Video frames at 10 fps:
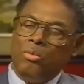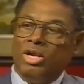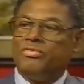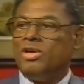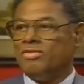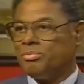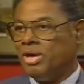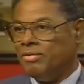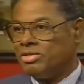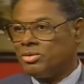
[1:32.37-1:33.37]
Well, if you have a
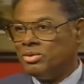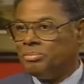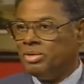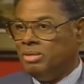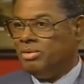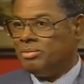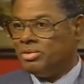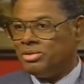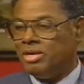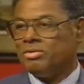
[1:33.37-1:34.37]
private school to put him in,
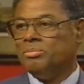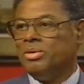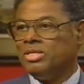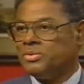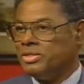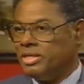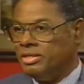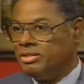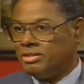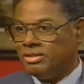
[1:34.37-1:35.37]
but you have compulsory
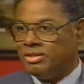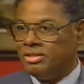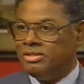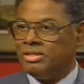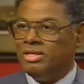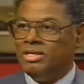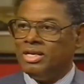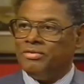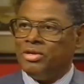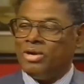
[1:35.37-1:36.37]
attendance laws,
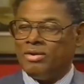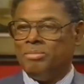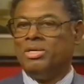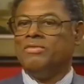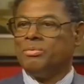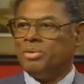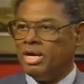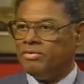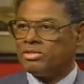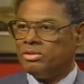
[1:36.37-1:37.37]
and if you don't have the money for
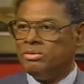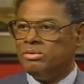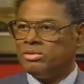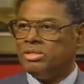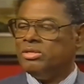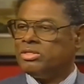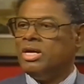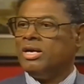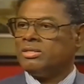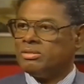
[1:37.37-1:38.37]
private schools, then you're
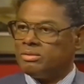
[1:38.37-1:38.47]
stuck.